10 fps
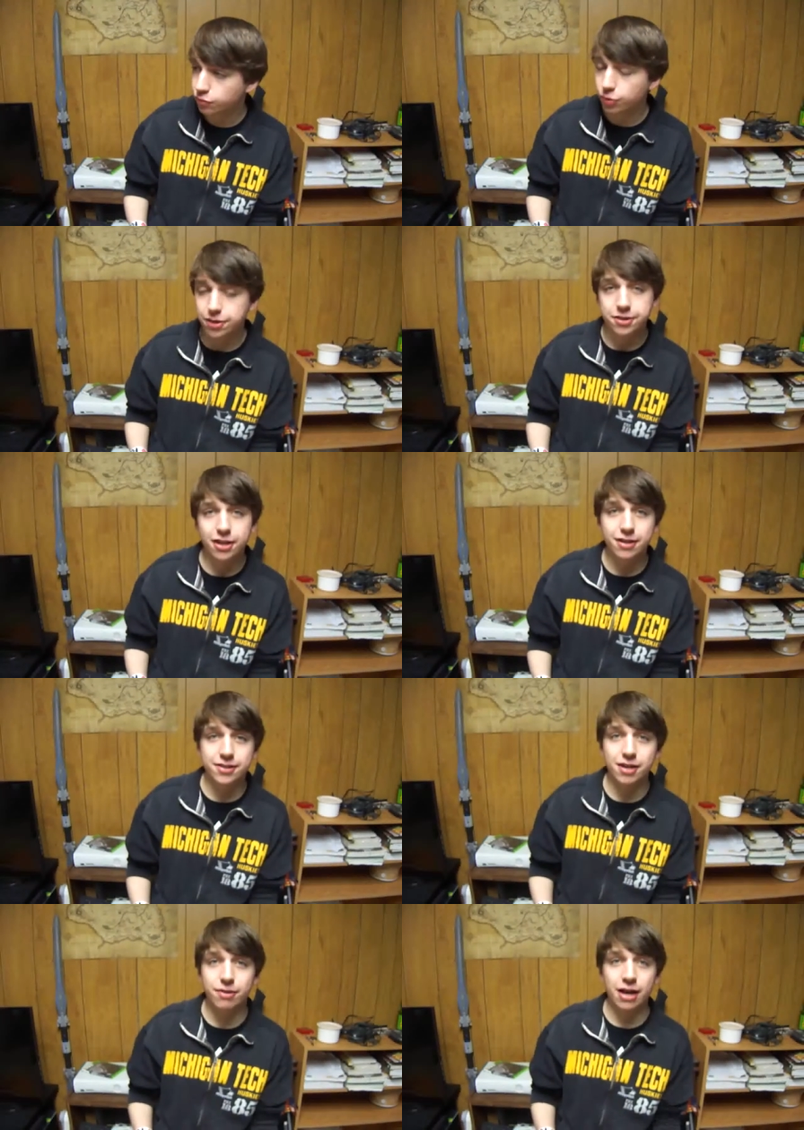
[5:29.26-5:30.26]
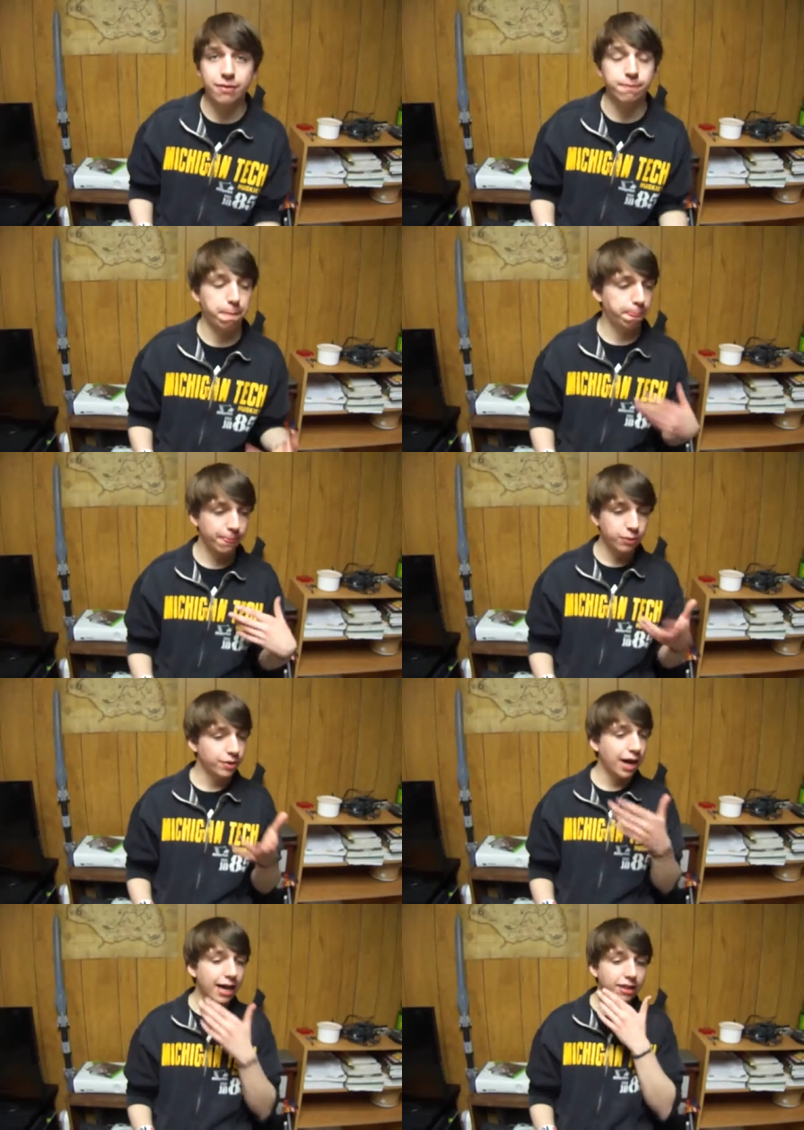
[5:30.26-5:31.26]
really saying is I, I
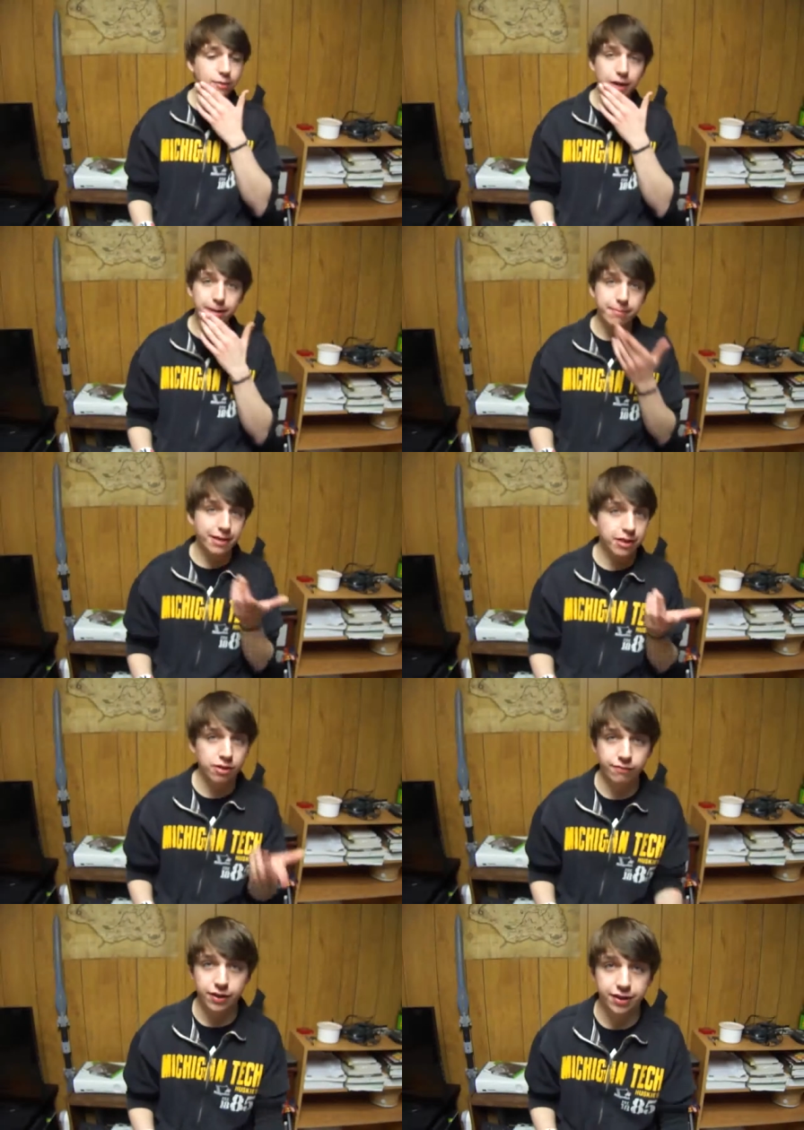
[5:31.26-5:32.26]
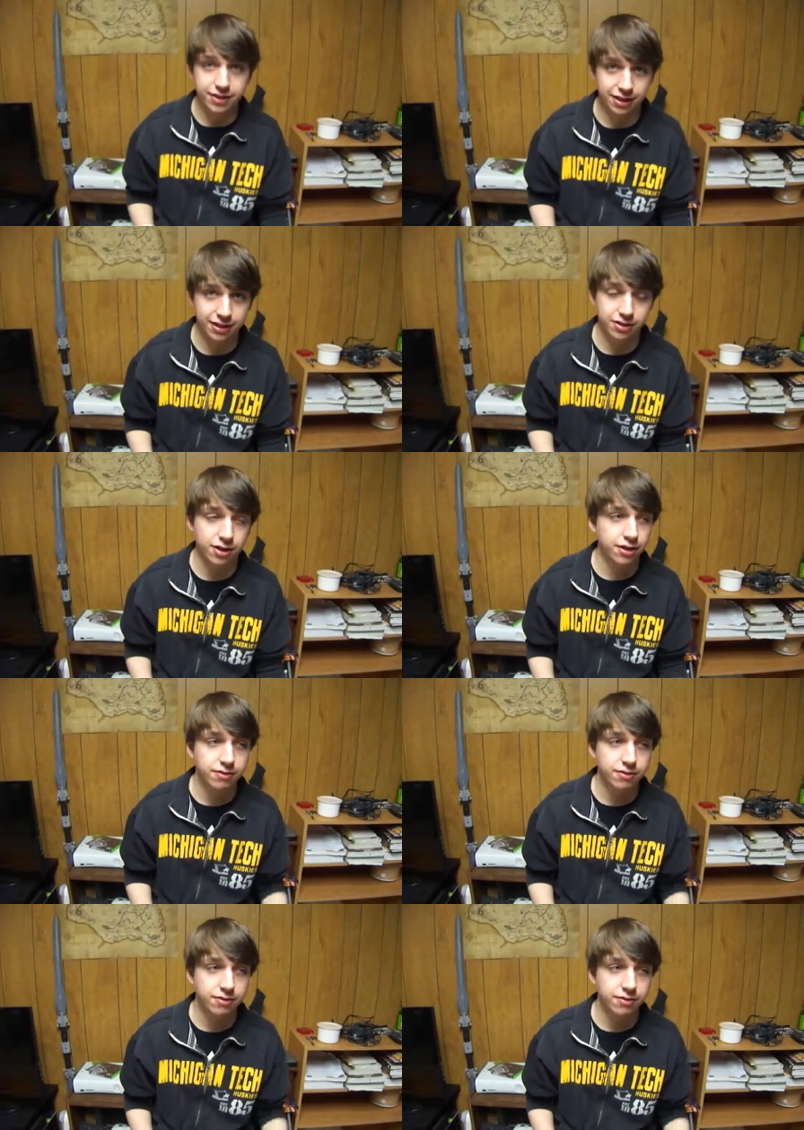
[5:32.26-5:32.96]
would highly recommend that you fund this Kickstarter.